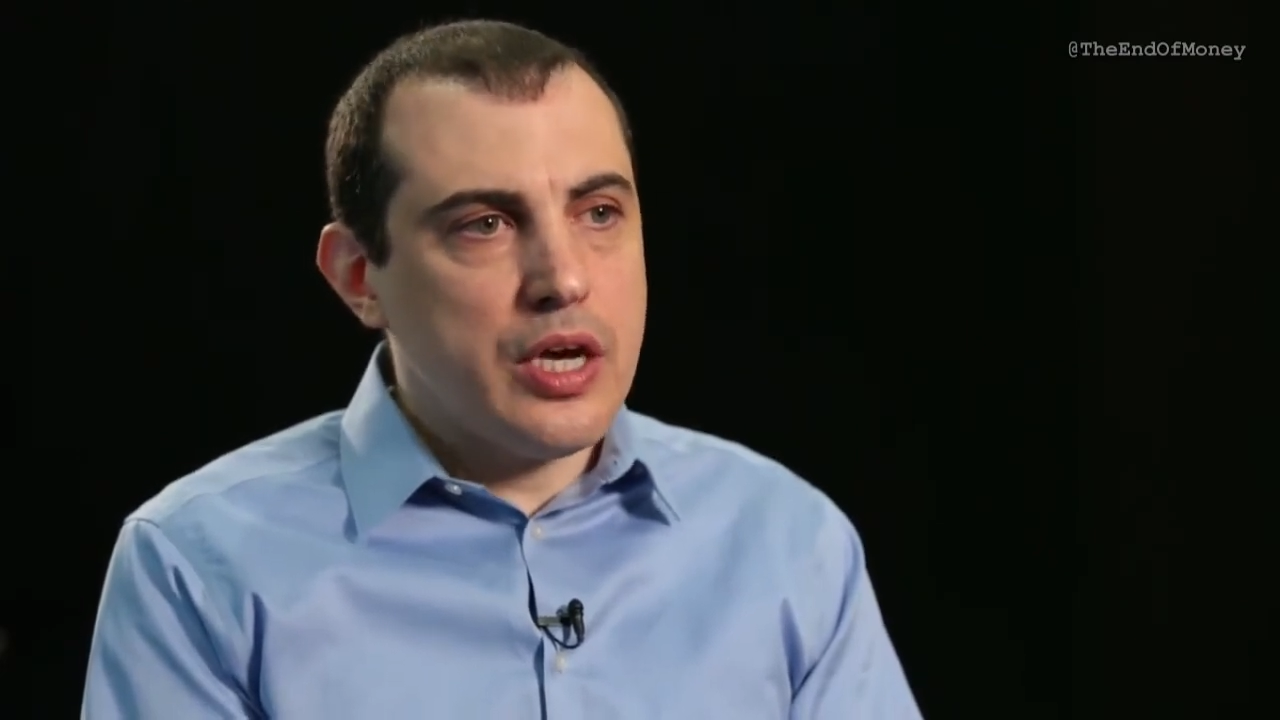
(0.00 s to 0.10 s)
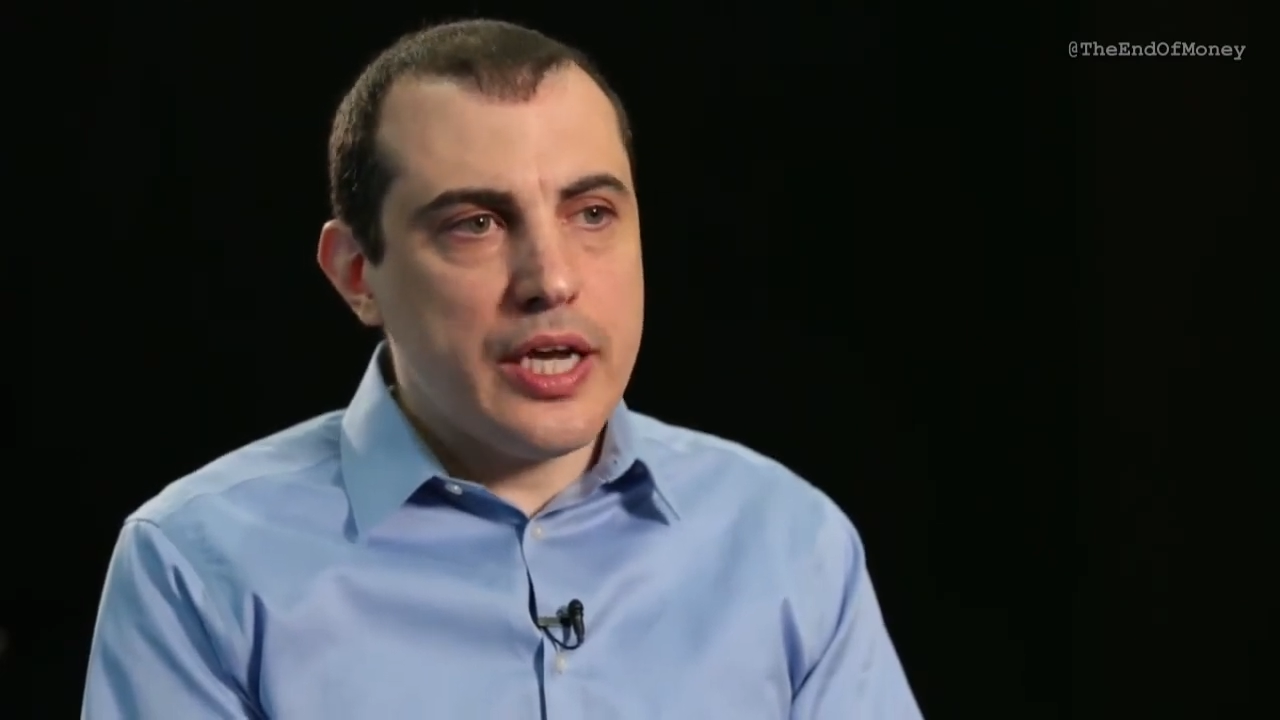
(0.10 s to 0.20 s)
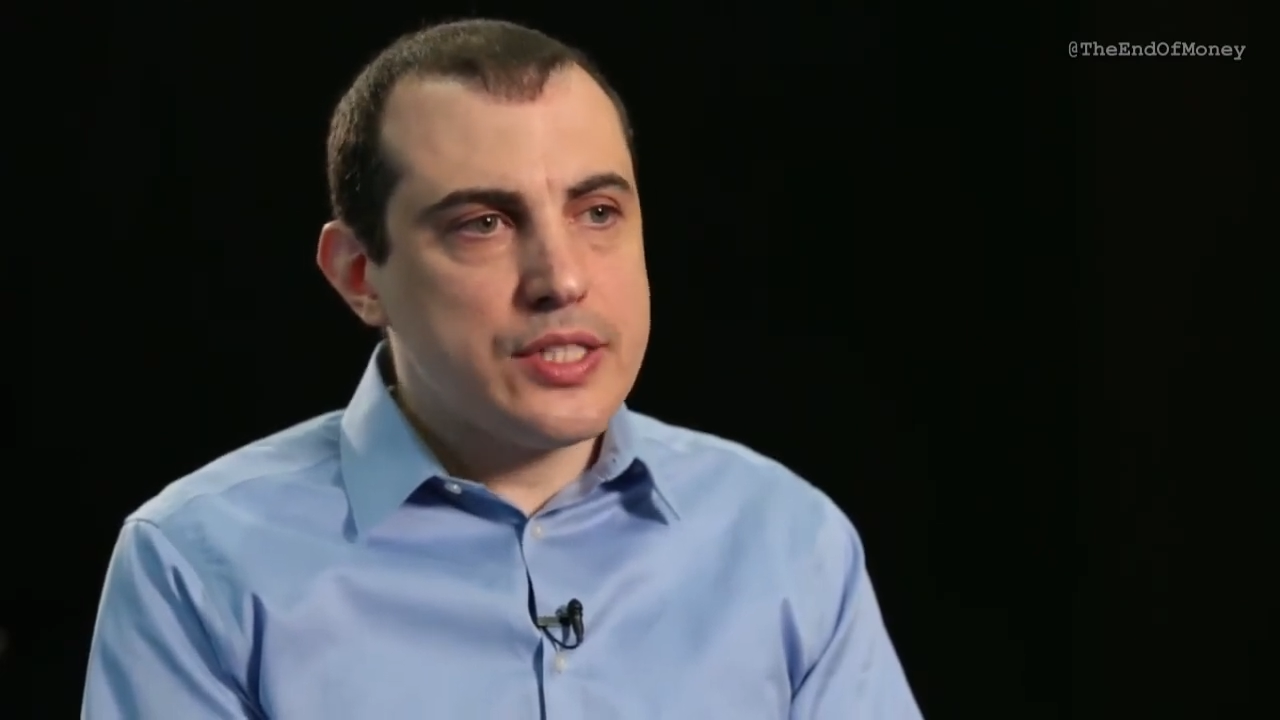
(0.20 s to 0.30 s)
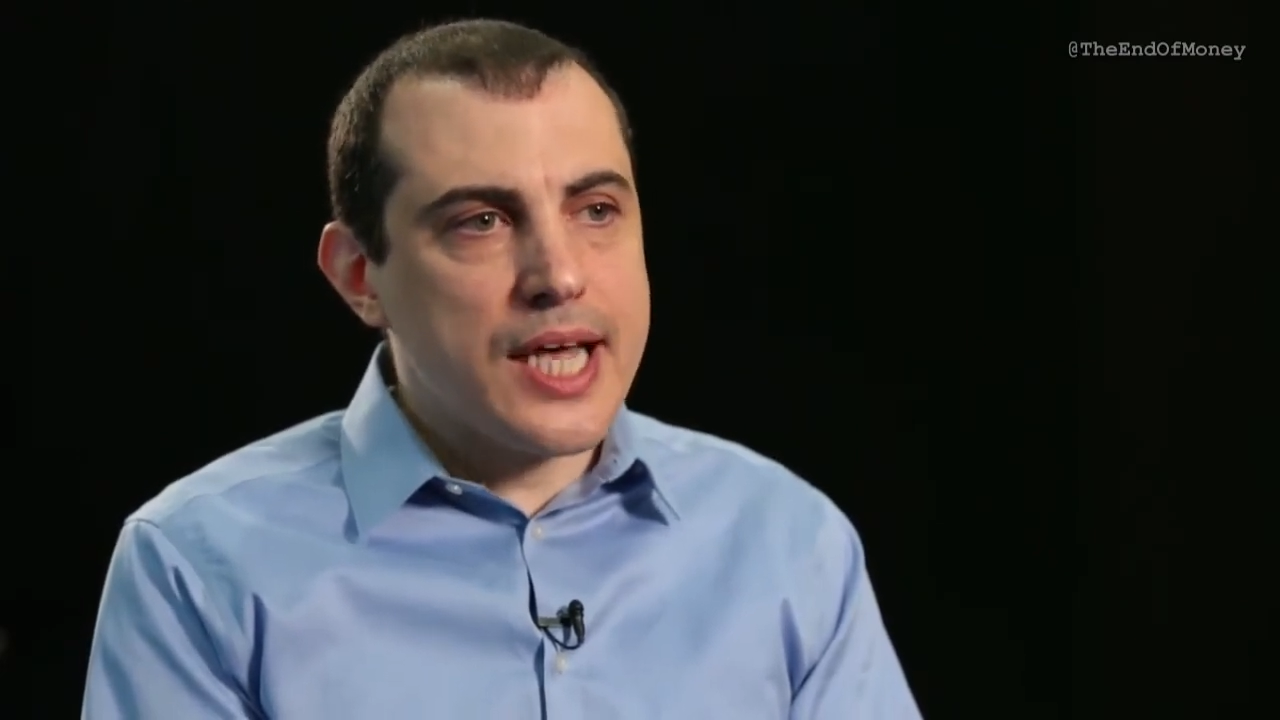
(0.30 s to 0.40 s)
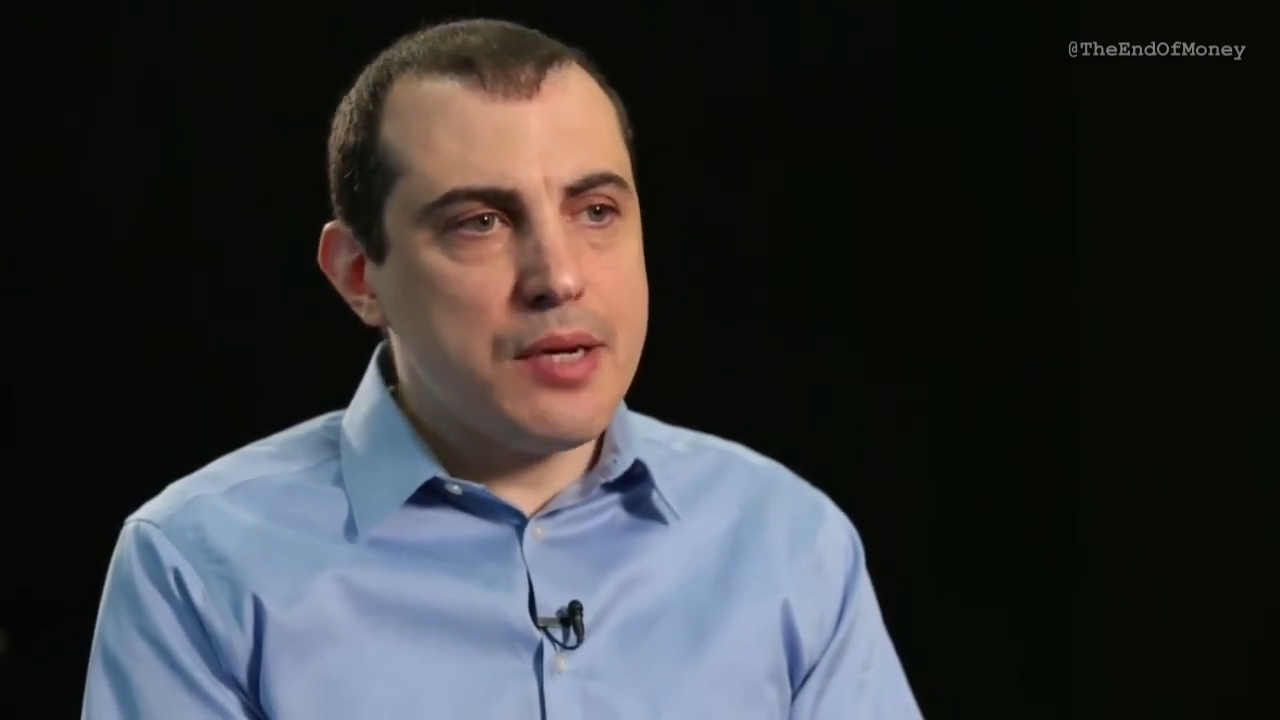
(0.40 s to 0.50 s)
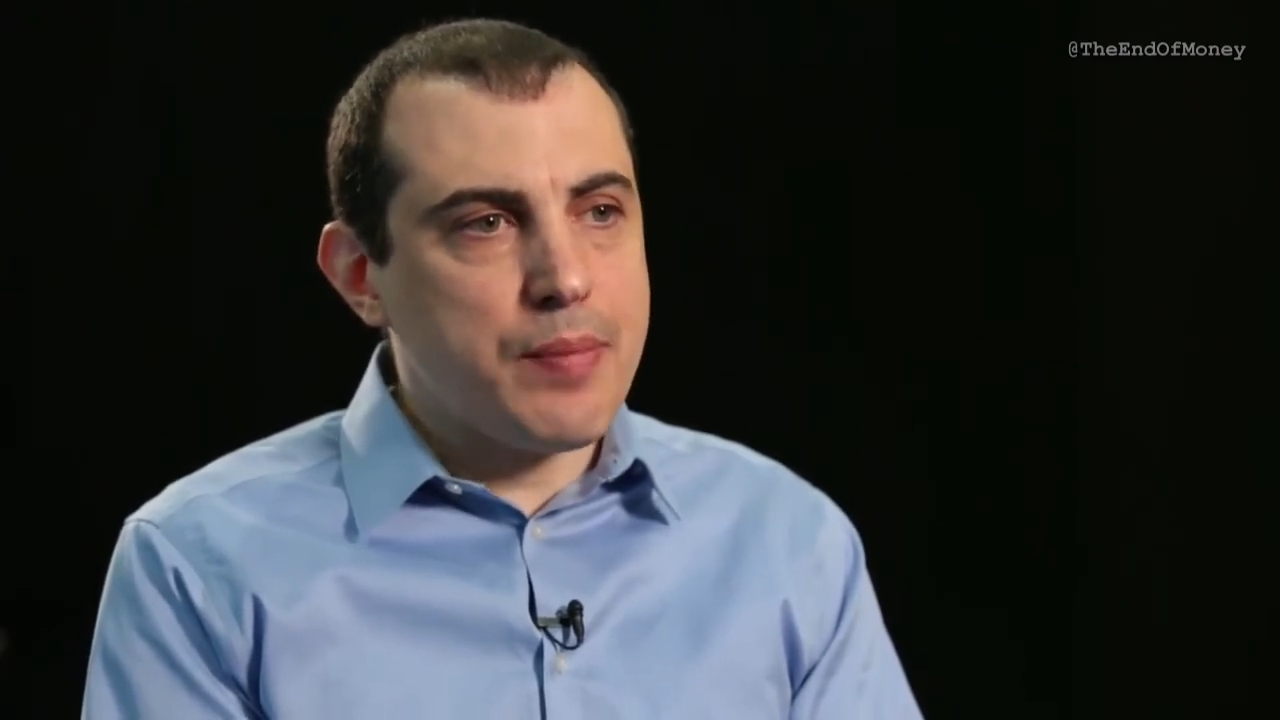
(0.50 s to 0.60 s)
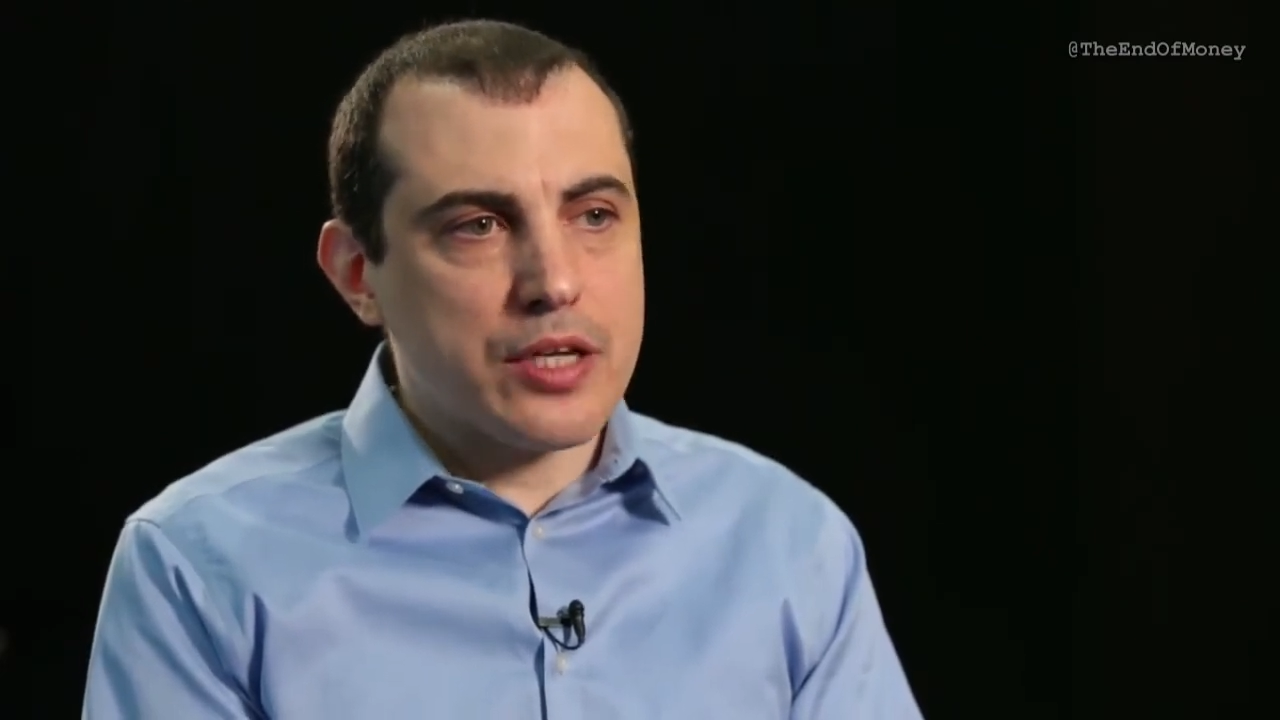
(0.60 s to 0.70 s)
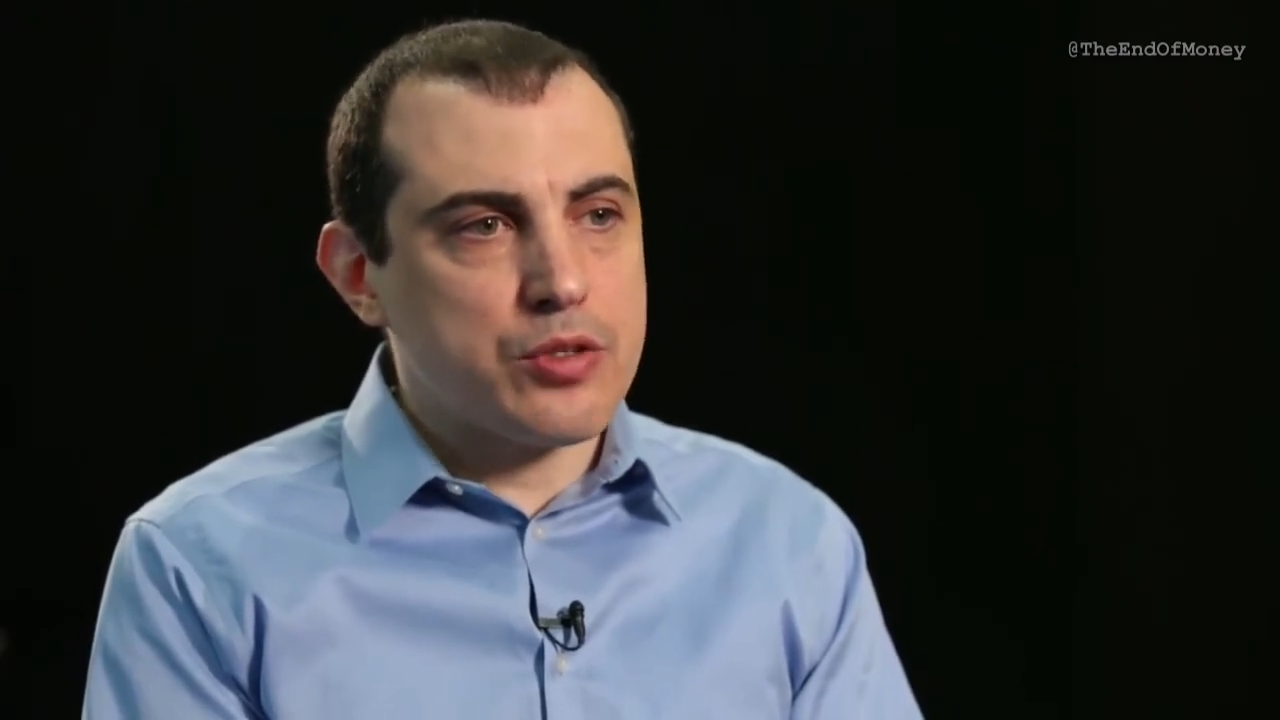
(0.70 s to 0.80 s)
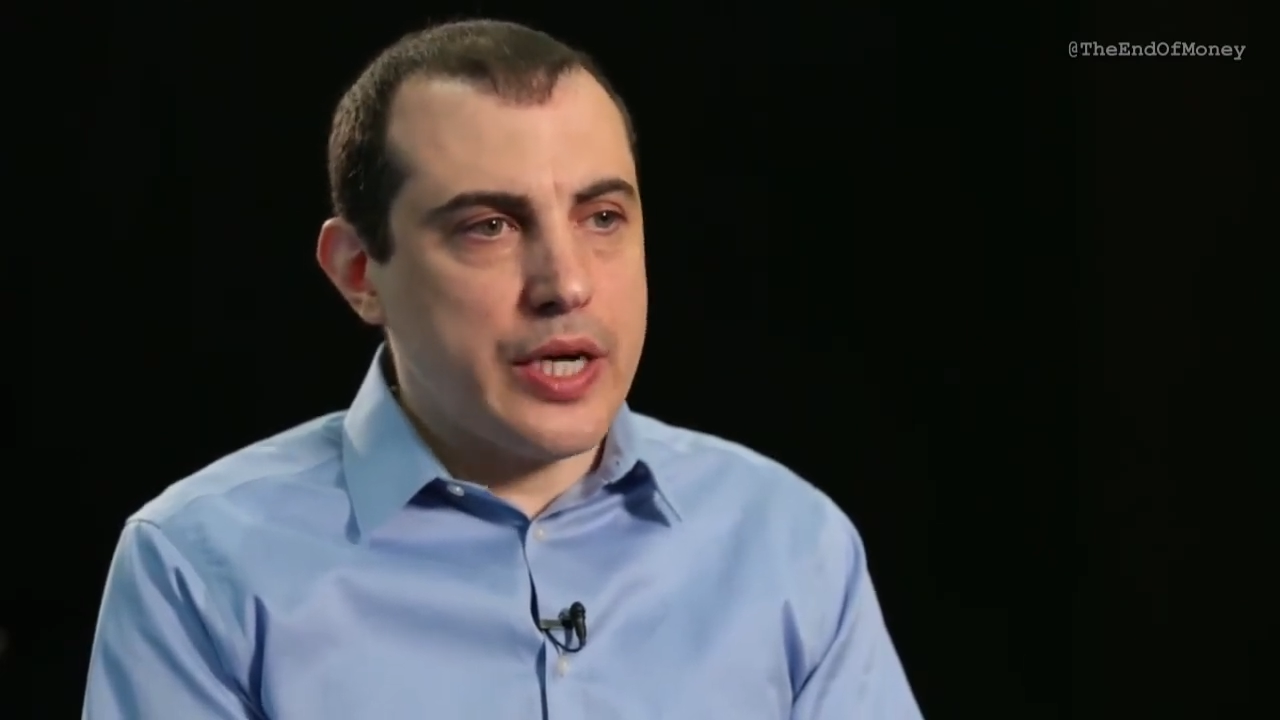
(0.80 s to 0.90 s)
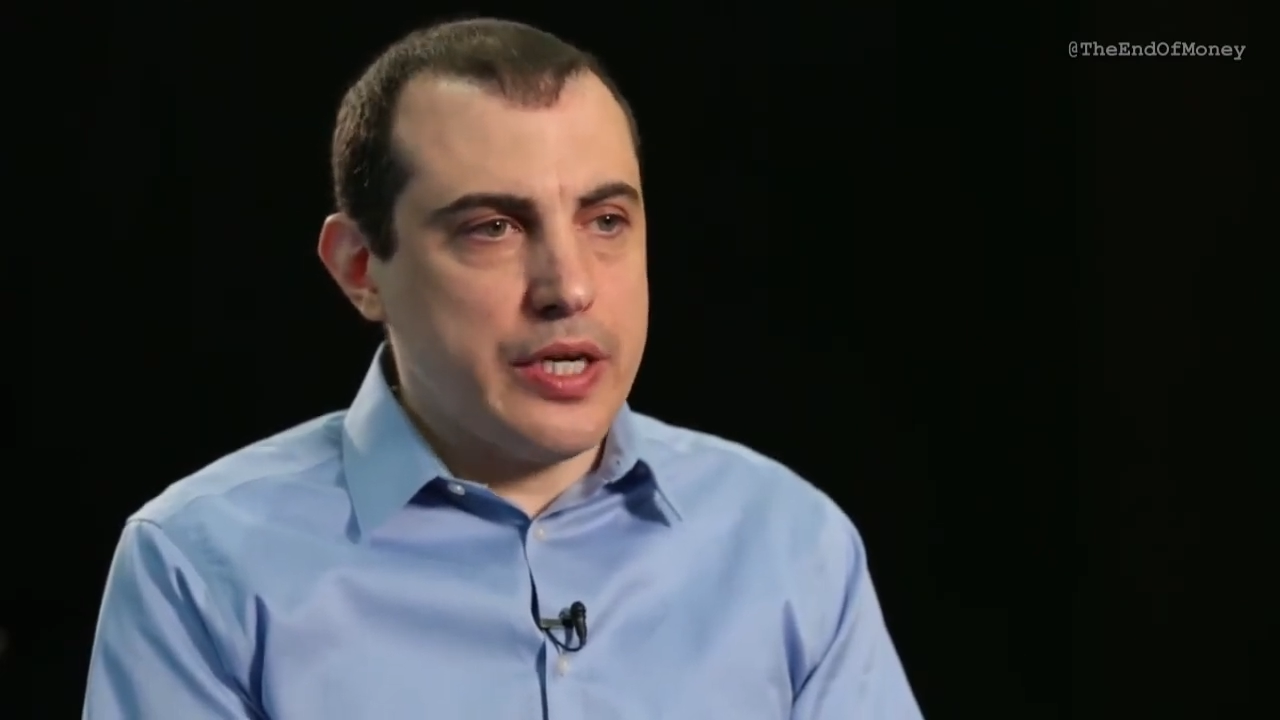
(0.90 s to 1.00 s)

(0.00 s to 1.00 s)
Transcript: And it's not about